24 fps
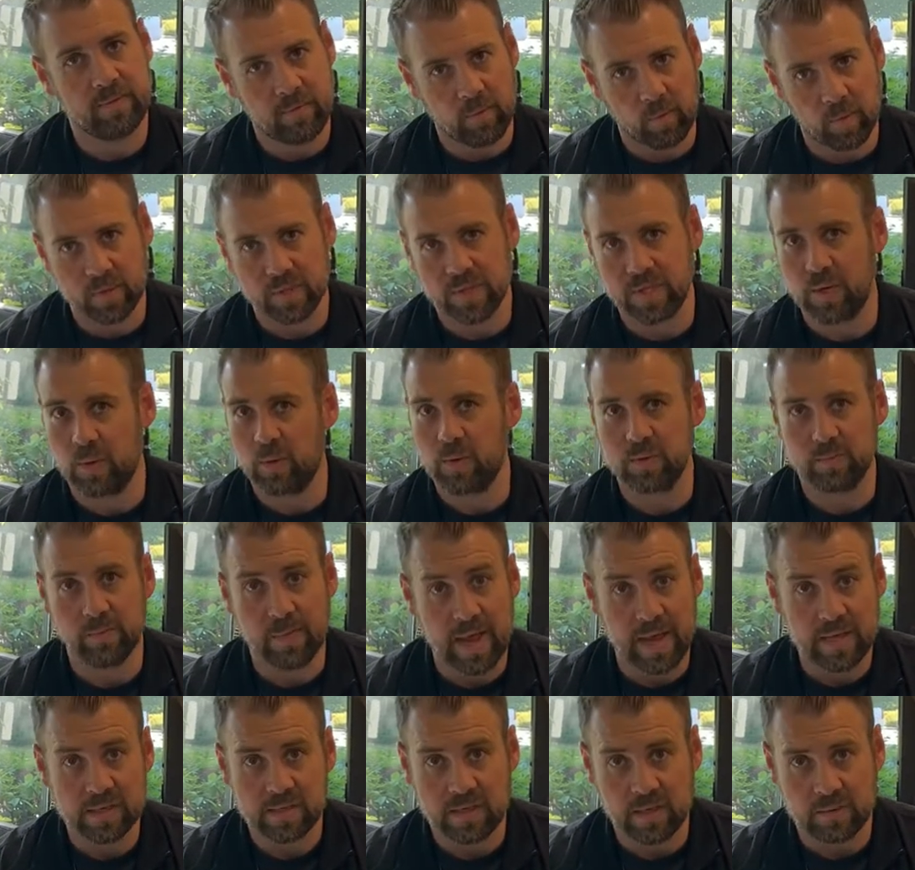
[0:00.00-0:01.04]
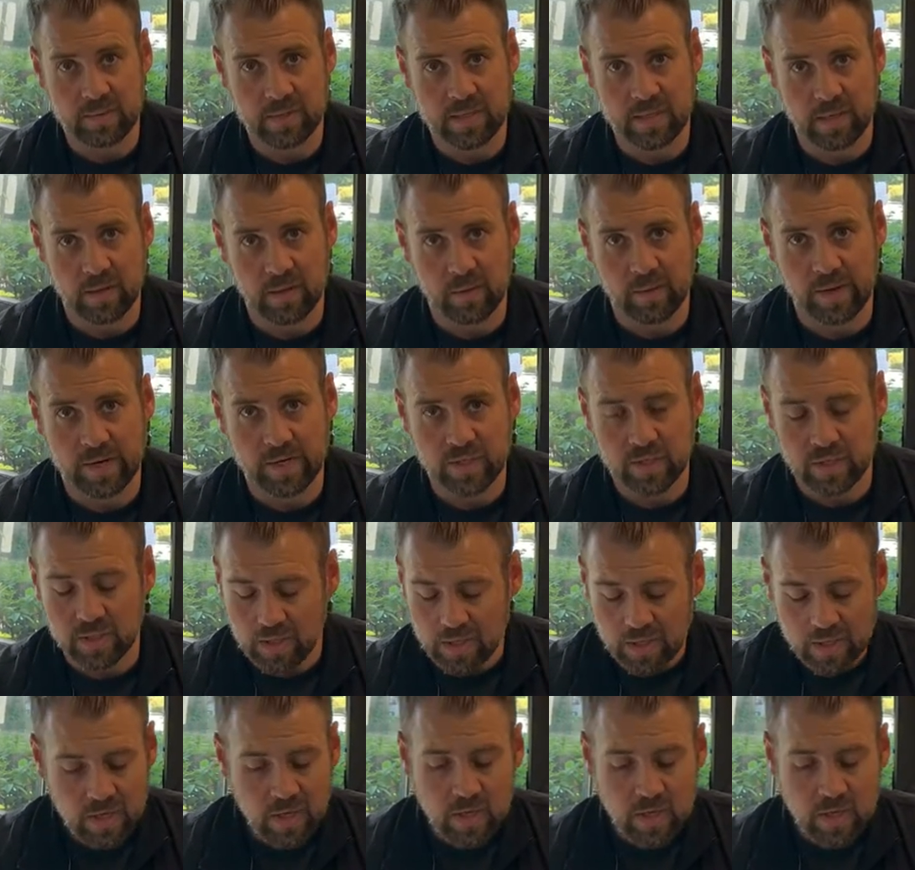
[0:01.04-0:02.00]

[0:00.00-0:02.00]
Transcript: Force equals mass times acceleration.